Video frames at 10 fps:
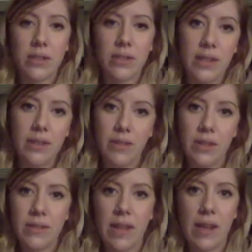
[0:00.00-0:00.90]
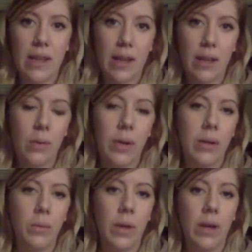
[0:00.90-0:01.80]
different side of that
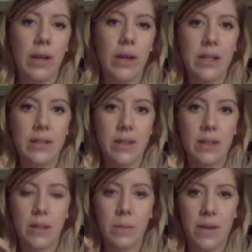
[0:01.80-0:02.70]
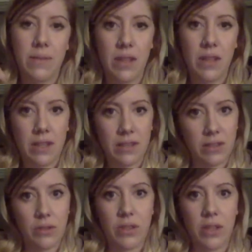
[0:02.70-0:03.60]
coin where it is a little bit of a
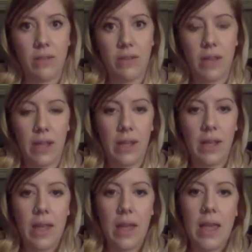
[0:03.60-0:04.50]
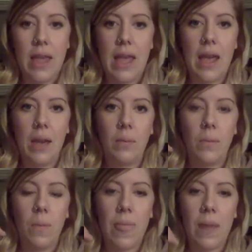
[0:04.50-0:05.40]
dissociative thing. And
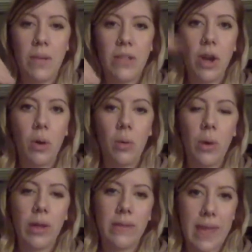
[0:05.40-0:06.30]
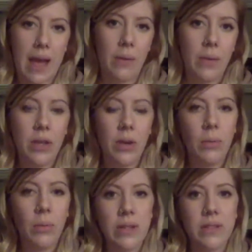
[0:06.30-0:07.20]
we don't want that. We don't
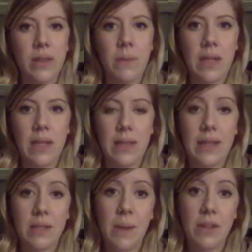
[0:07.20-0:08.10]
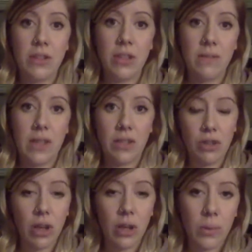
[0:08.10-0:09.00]
want somebody, especially if they
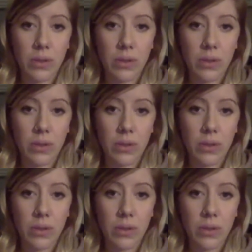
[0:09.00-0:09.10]
struggle with